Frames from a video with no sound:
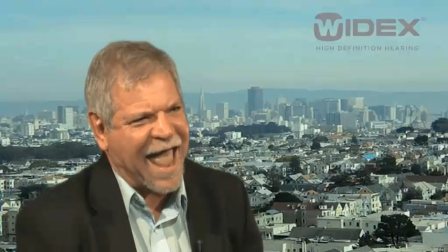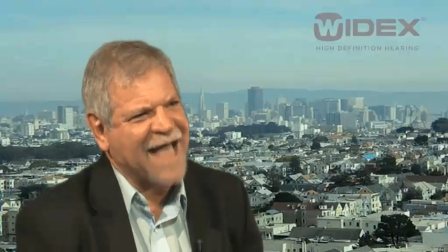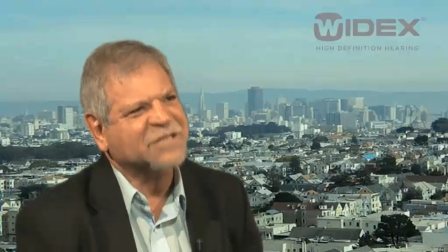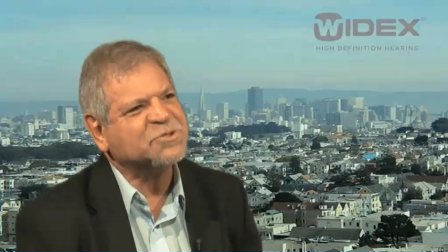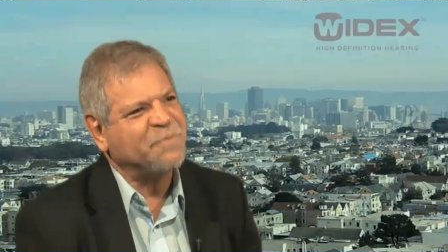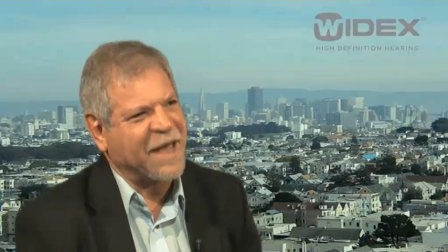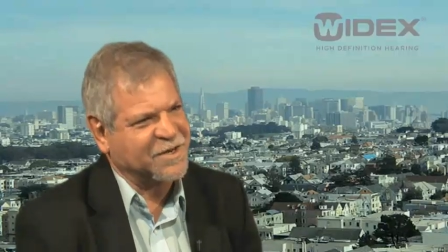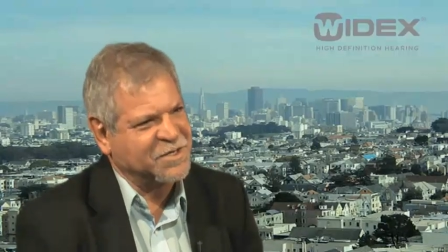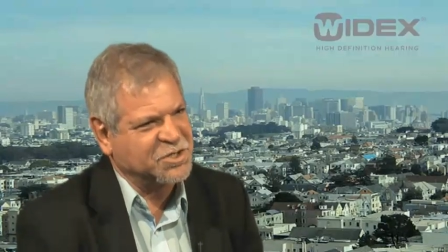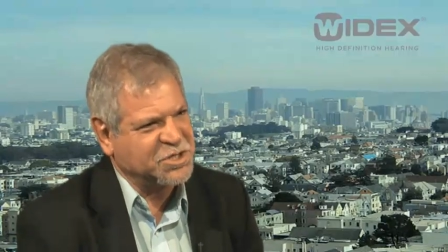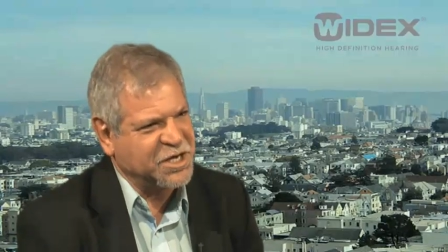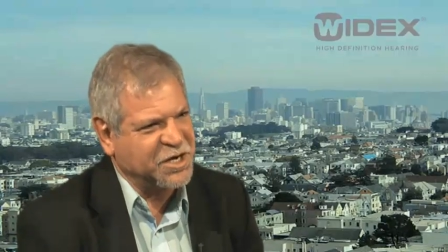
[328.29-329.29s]
aspect
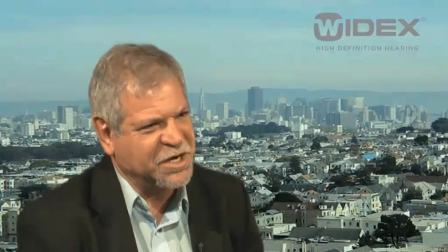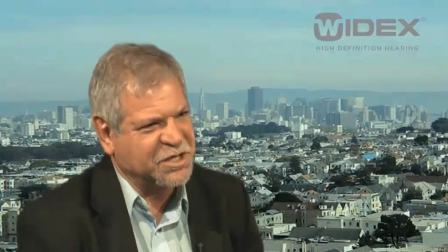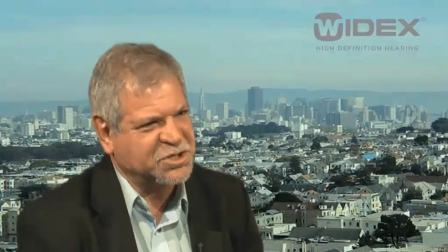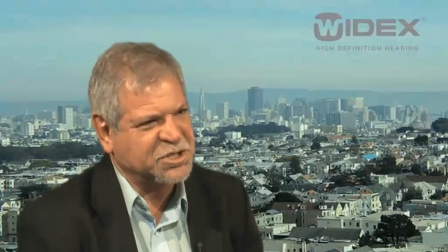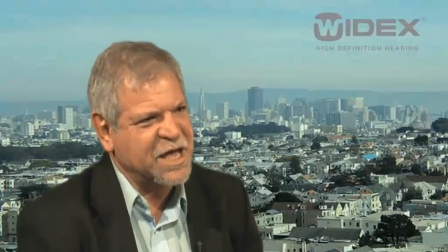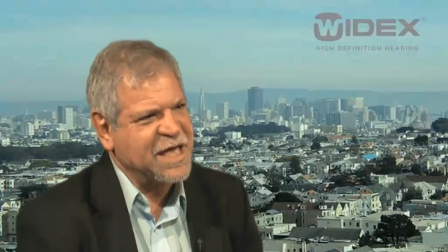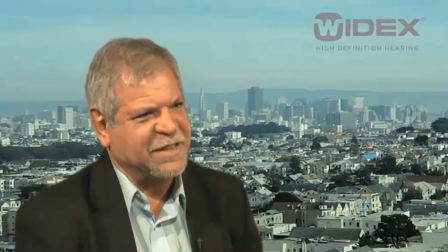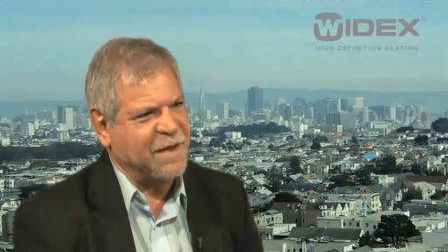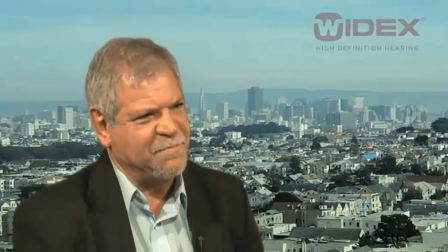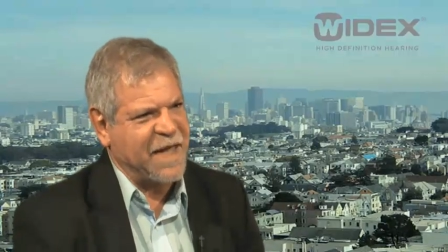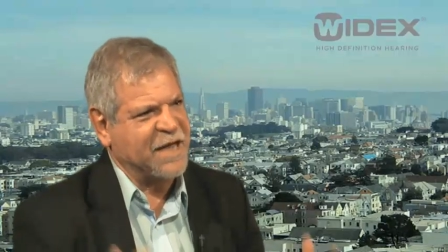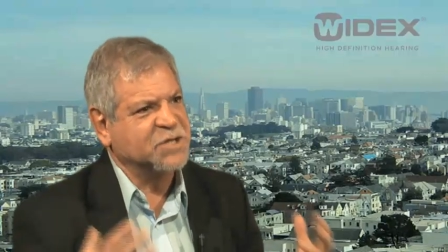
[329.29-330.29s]
to tinnitus
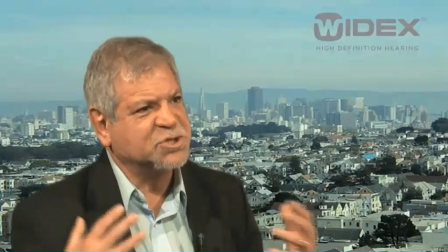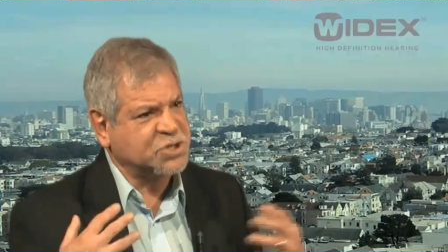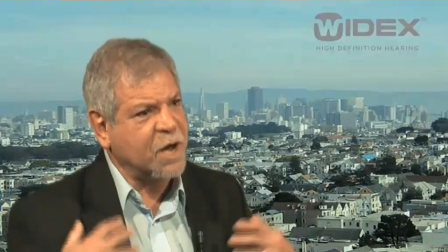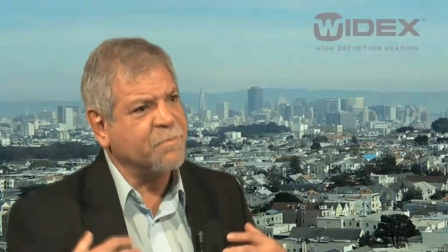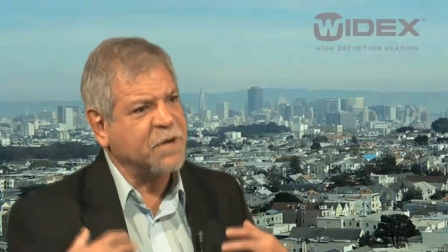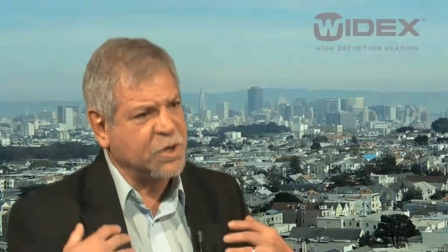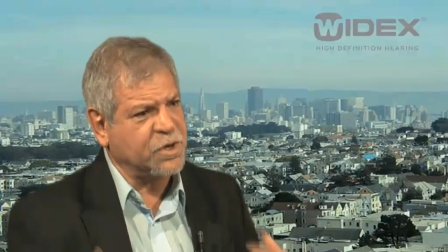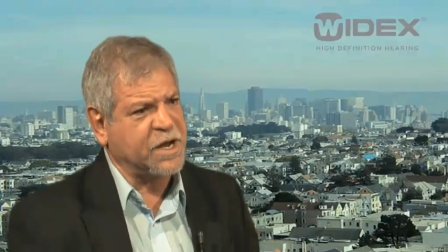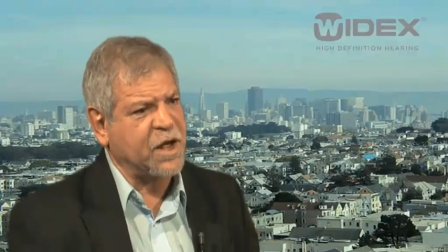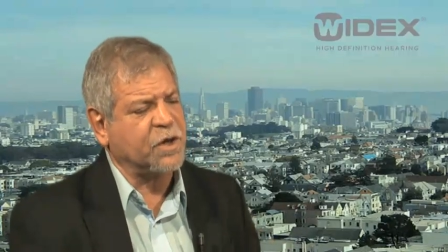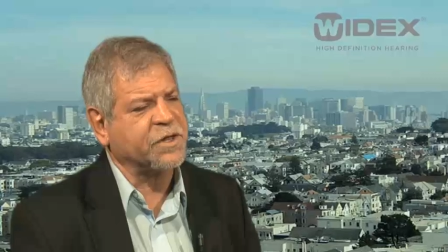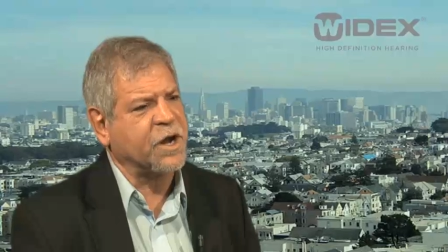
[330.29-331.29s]
that makes some hearing
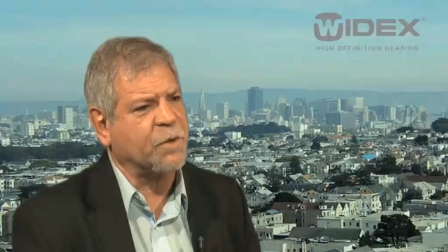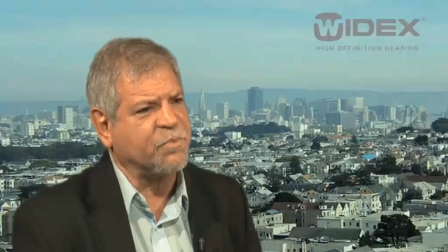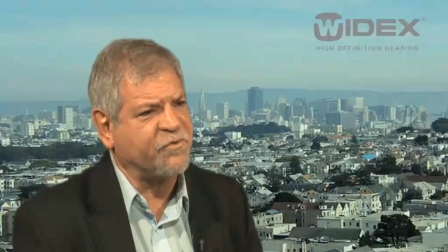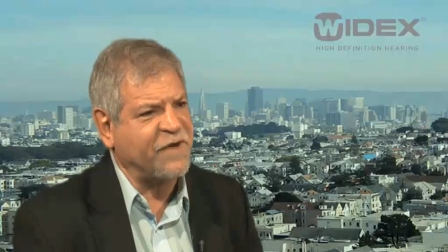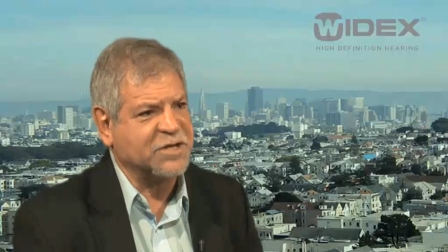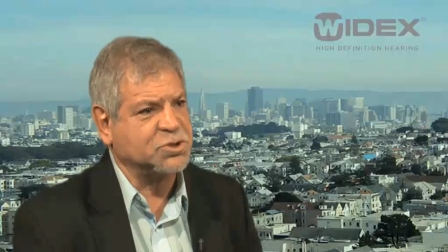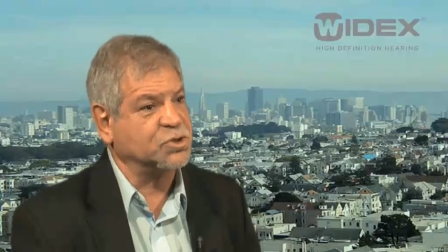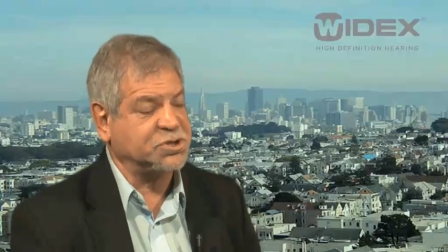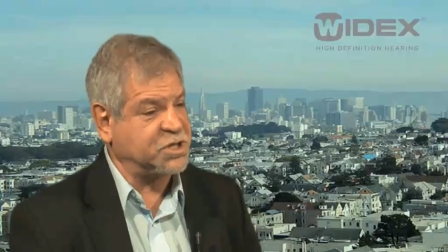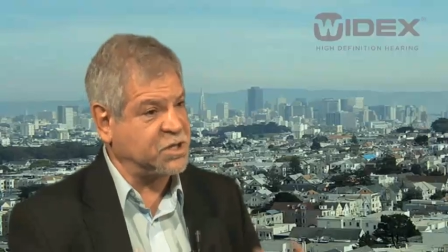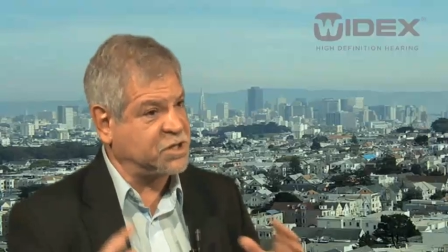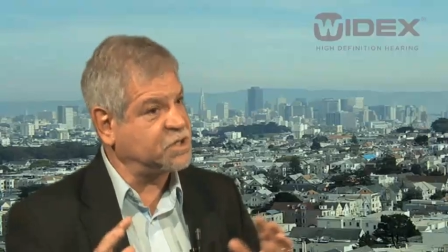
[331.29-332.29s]
healthcare
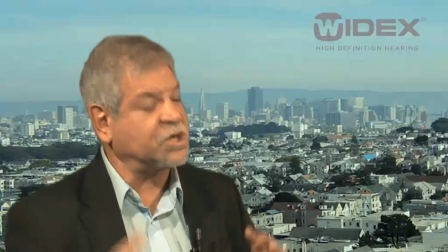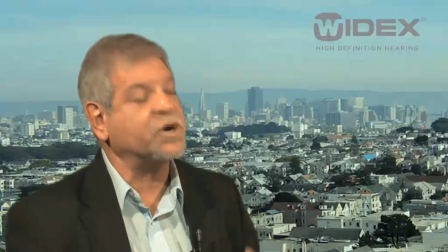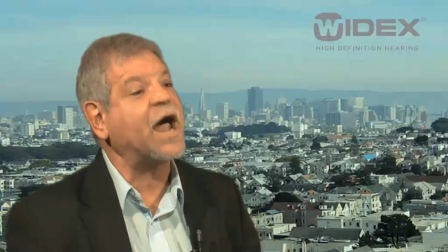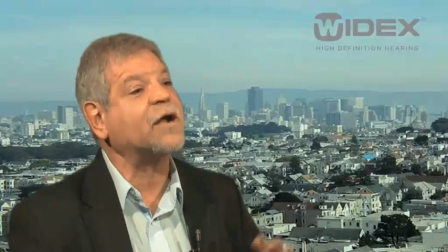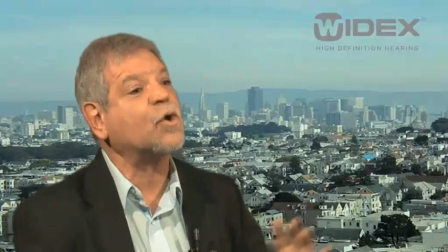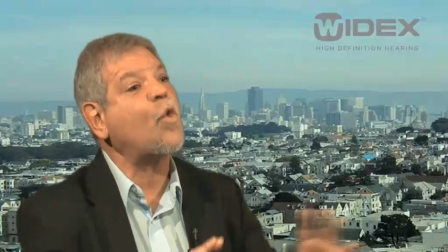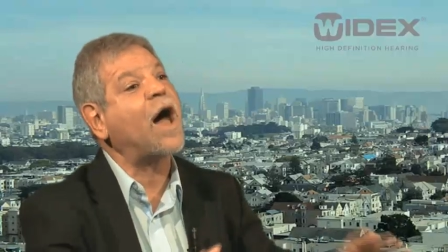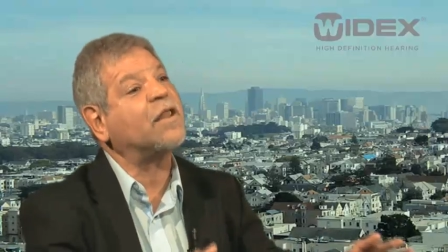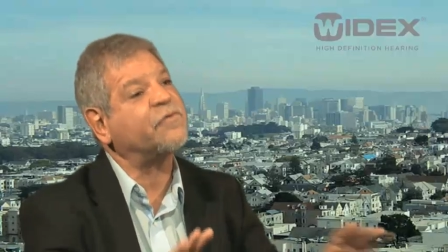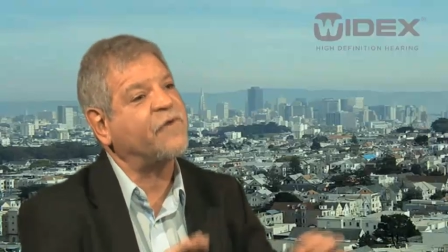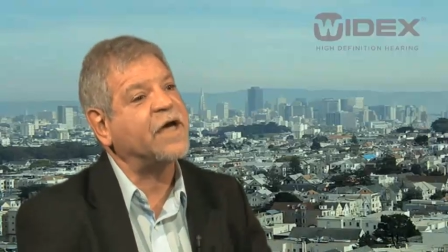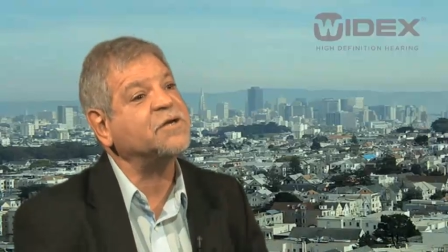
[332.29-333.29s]
professionals think that they're not
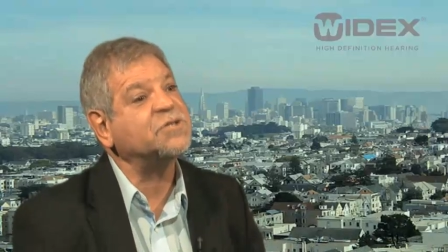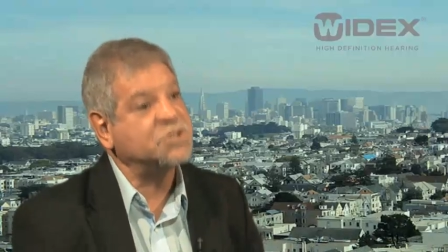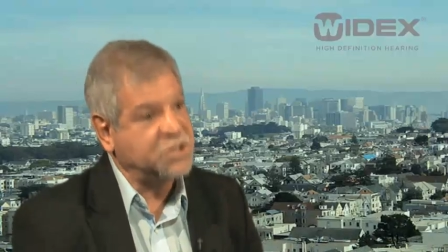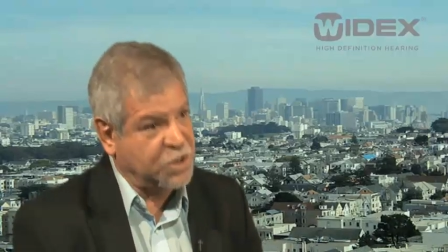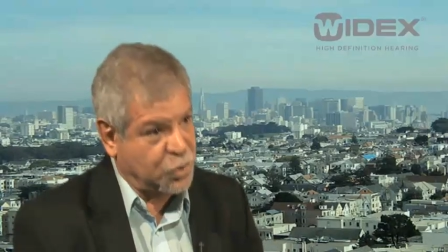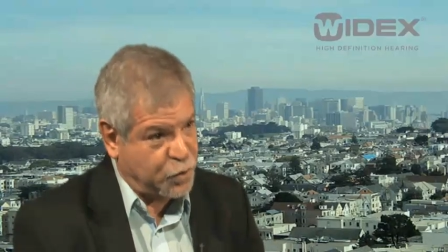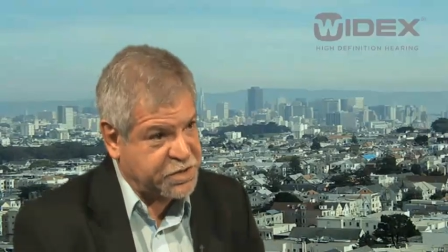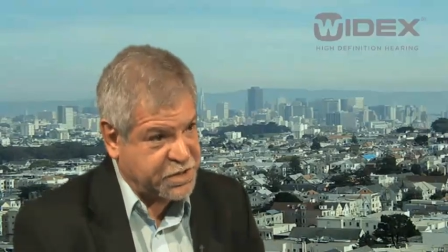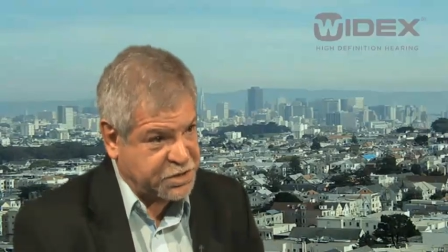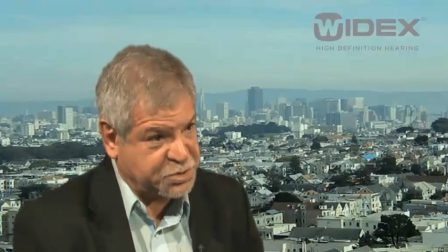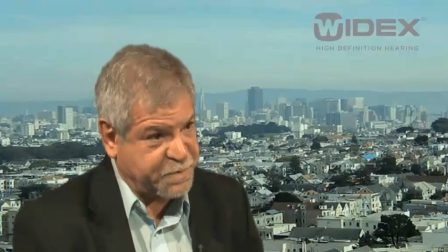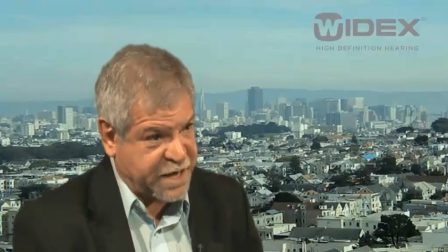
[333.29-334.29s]
qualified to deal with
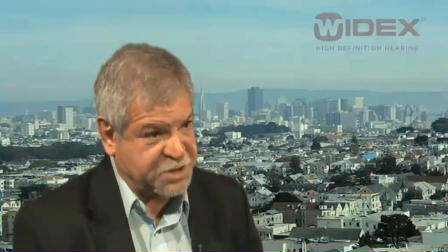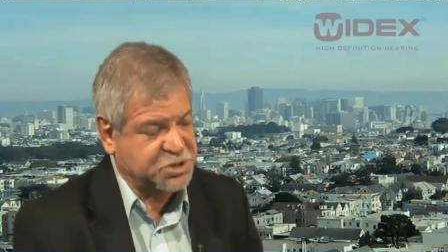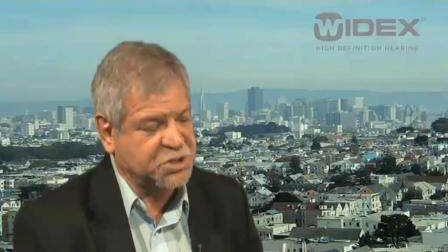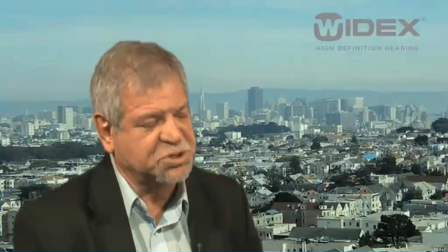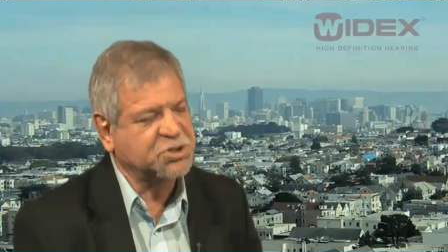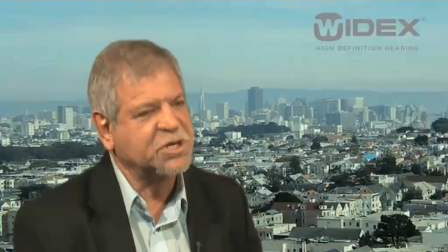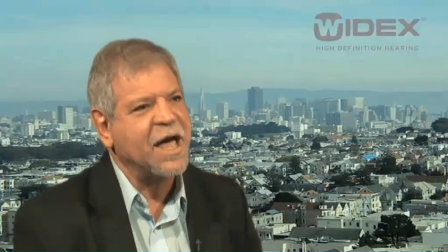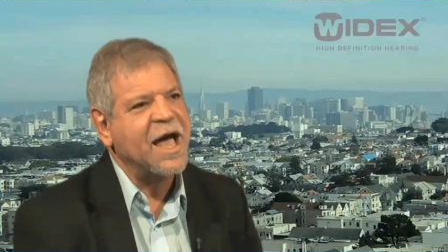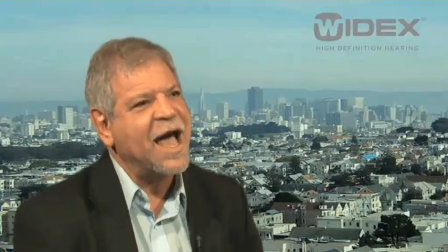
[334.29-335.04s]
these patients.